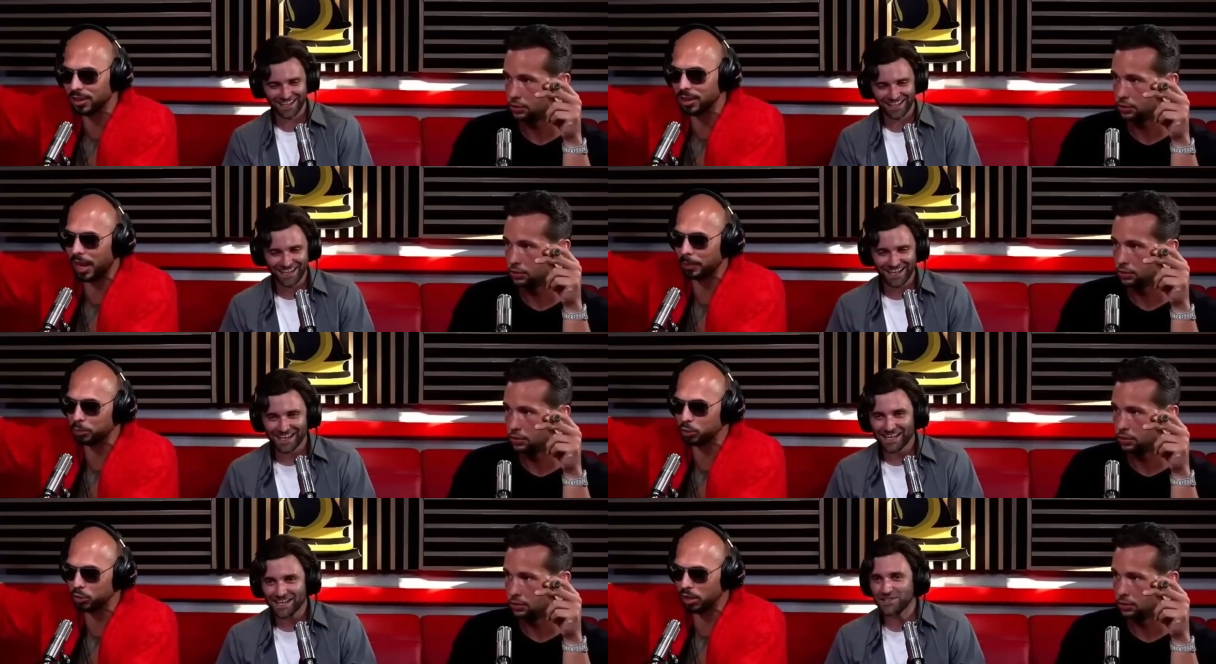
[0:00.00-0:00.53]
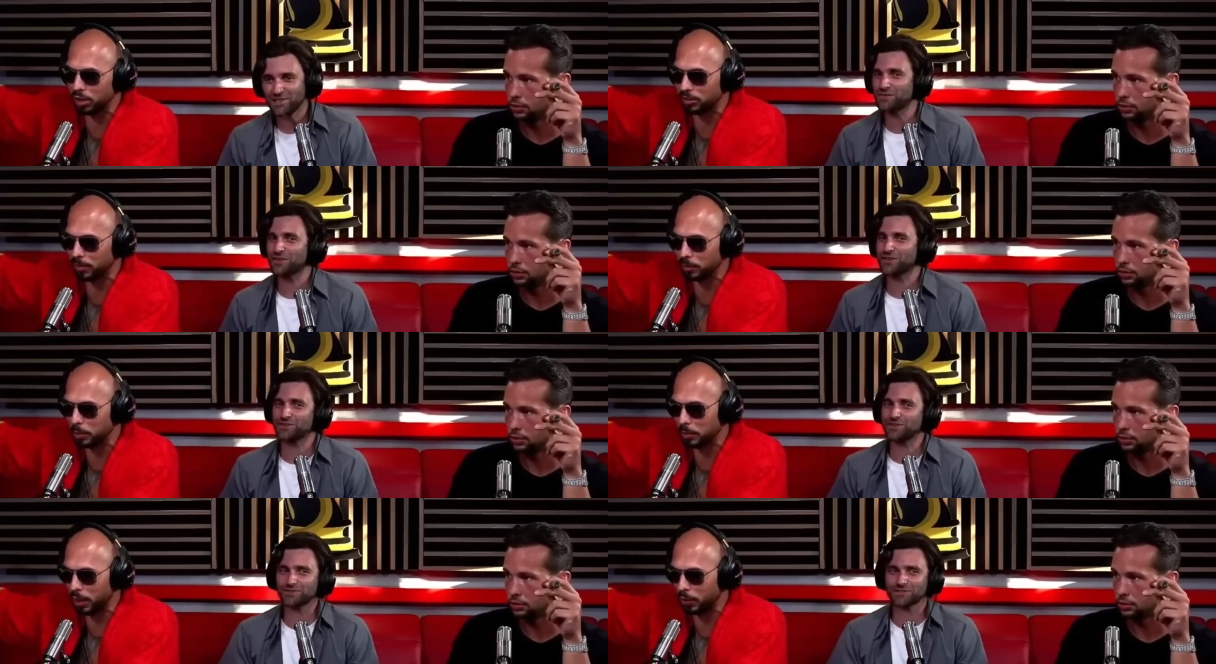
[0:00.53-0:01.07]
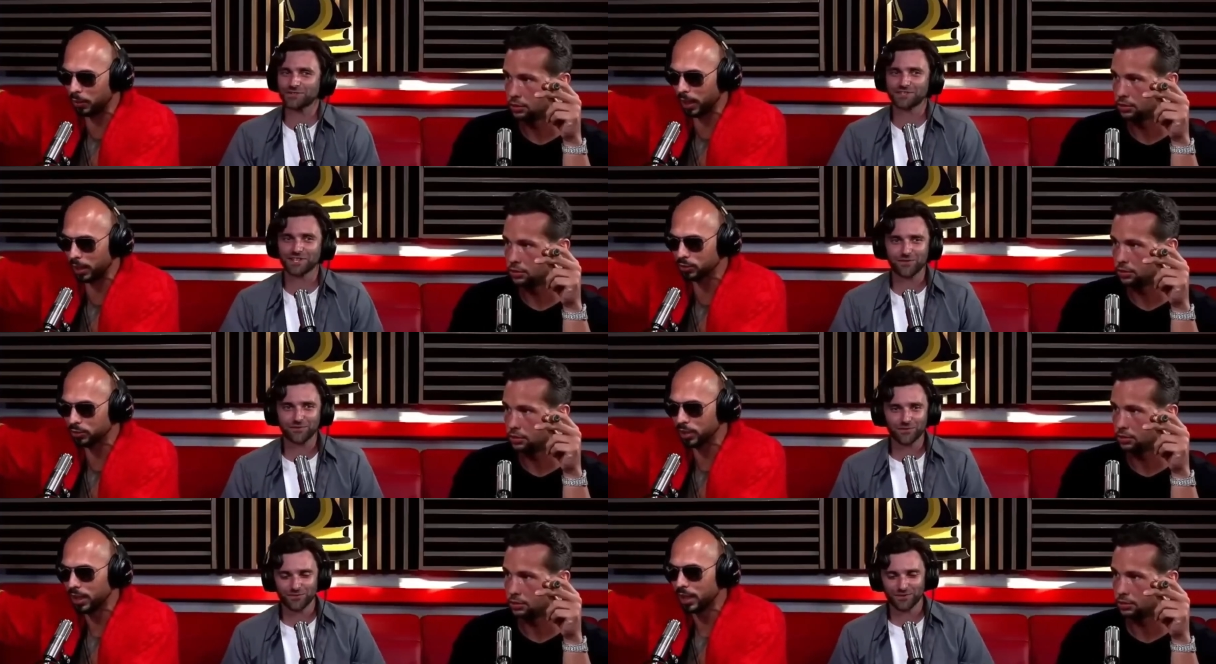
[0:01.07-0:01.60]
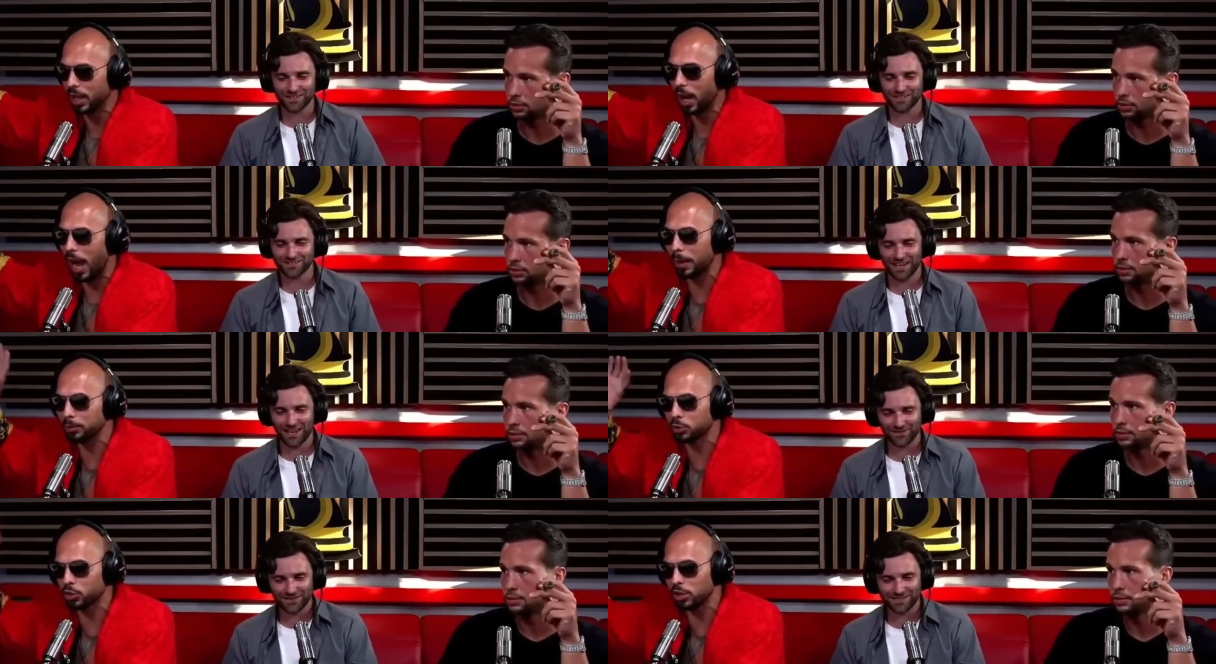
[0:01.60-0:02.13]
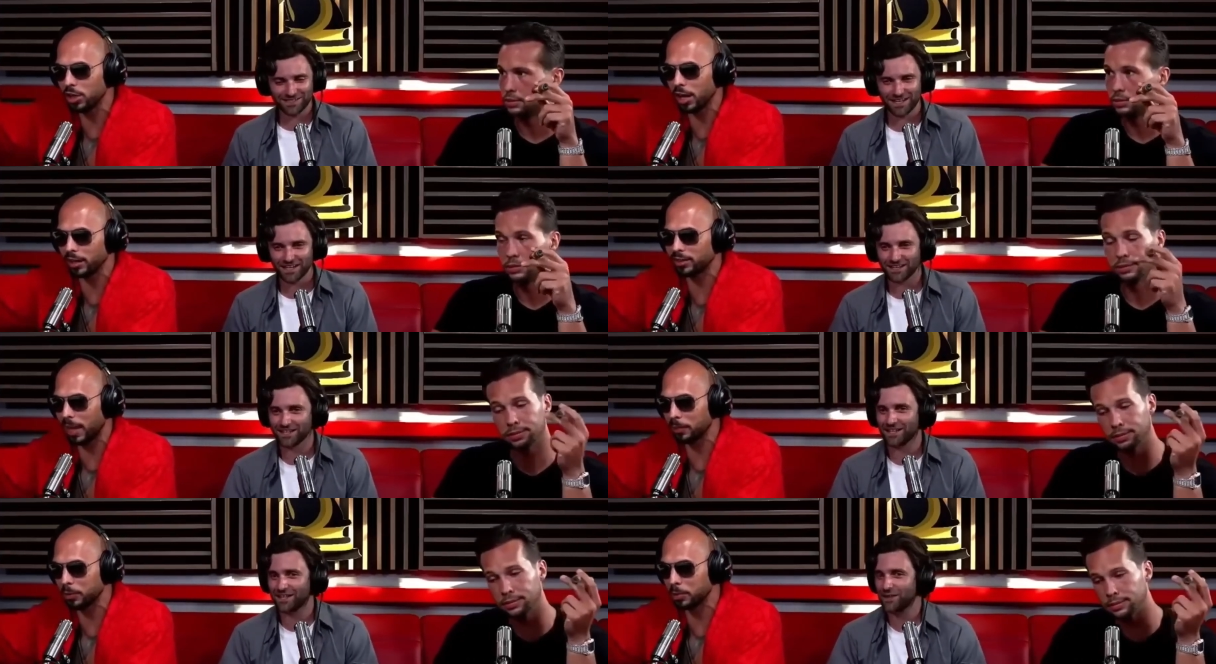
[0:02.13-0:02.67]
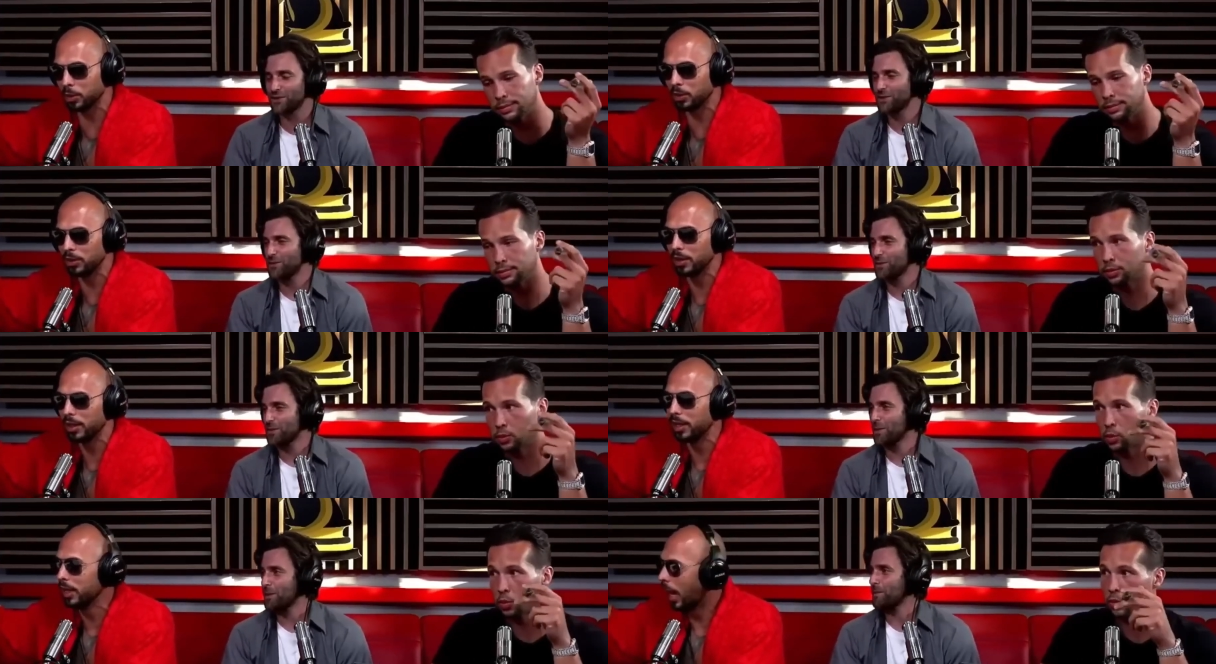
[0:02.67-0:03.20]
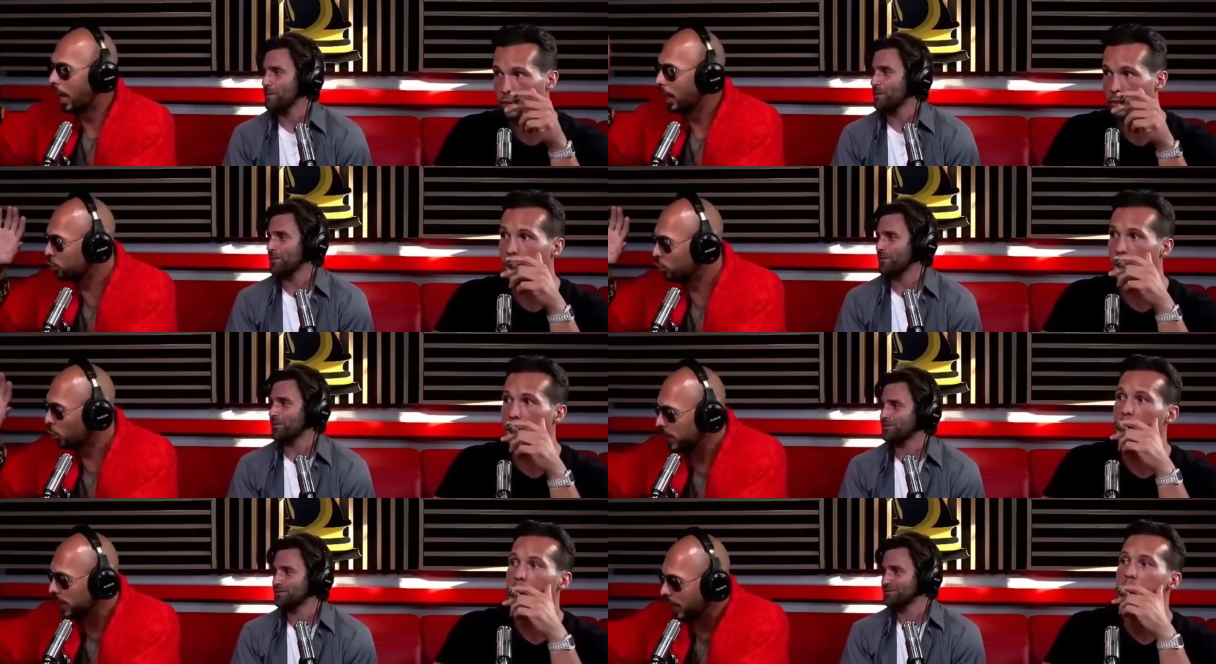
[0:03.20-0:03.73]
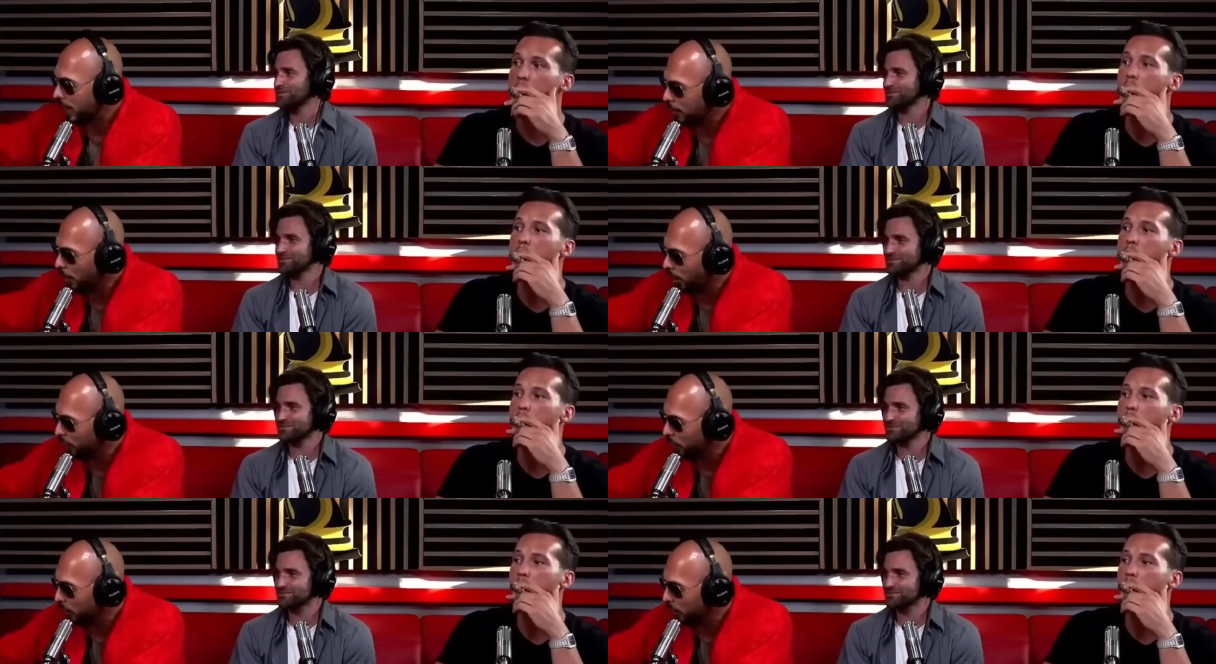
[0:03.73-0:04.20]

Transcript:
Speaker 1: absolutely unacceptable. You've accused yourself house. of things. Absolutely unacceptable. Do we kick him off